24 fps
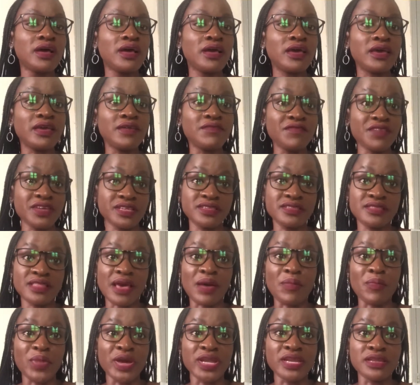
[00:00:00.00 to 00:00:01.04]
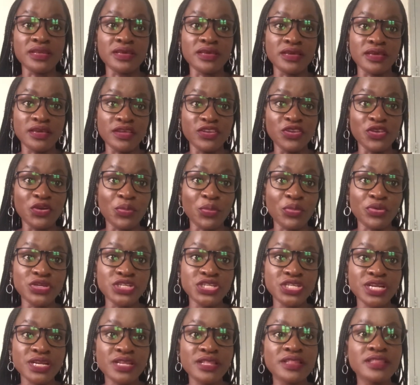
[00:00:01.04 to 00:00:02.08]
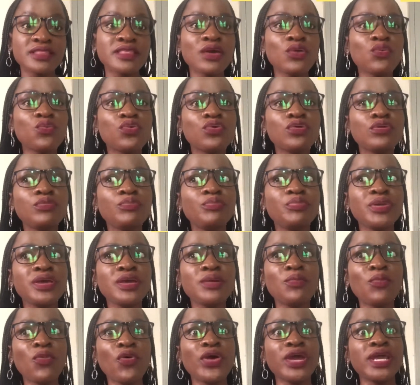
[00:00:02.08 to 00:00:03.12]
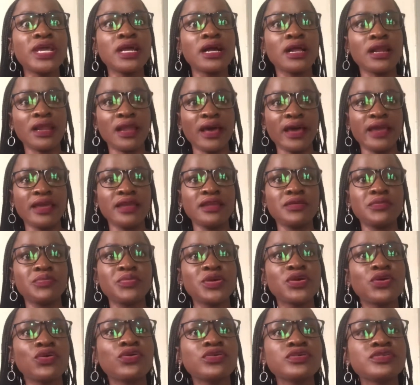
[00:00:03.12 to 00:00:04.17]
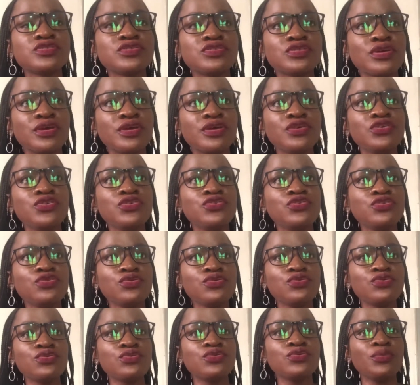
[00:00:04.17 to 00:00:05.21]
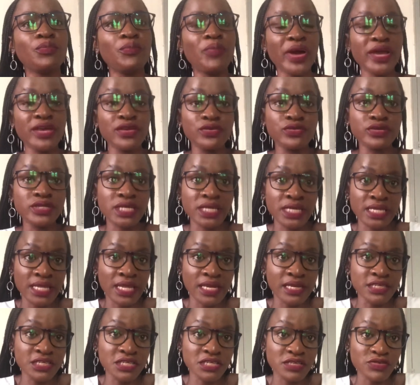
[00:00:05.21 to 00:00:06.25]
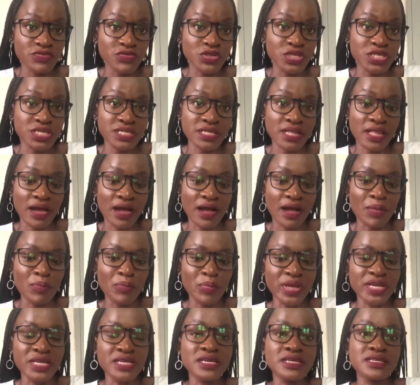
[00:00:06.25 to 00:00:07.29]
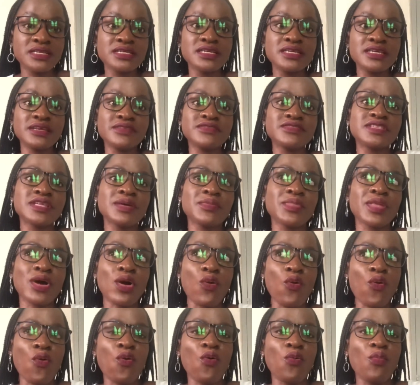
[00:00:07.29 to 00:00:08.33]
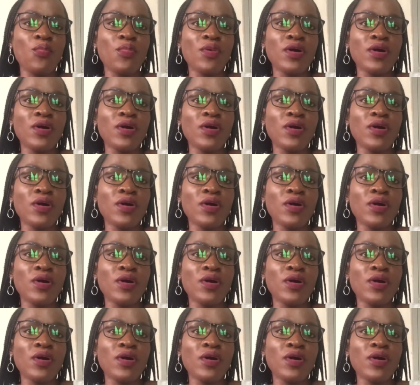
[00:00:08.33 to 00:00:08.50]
invest their money in your project, they will be more inclined because by you taking the initiative to register the company, it gives them the hope